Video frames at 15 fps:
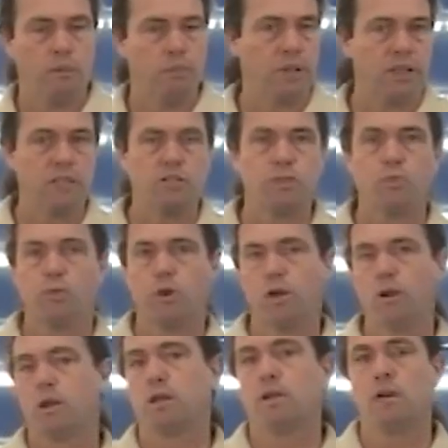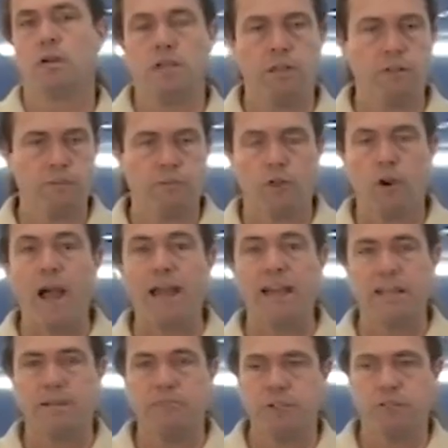police work, the
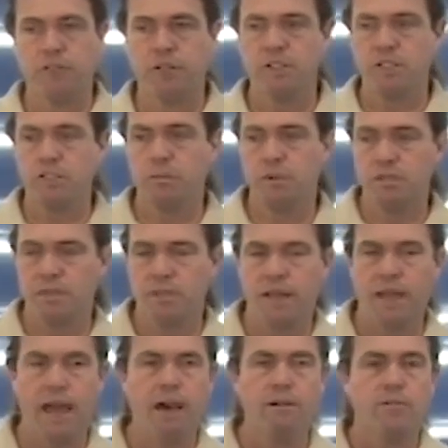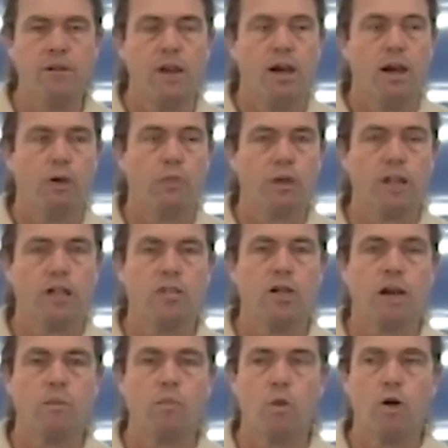variety of different disciplines that they have, we're going to
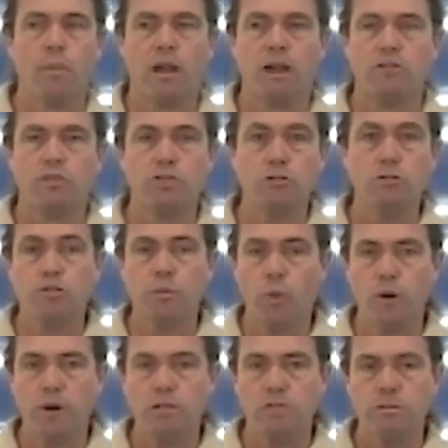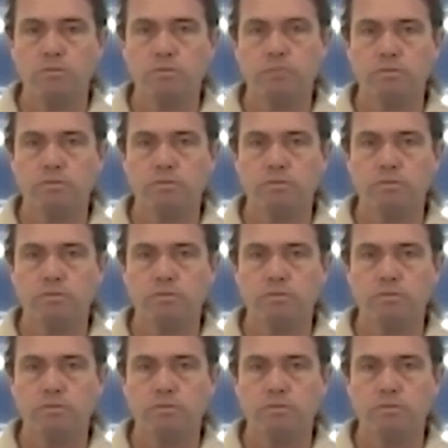talk more about suit sports,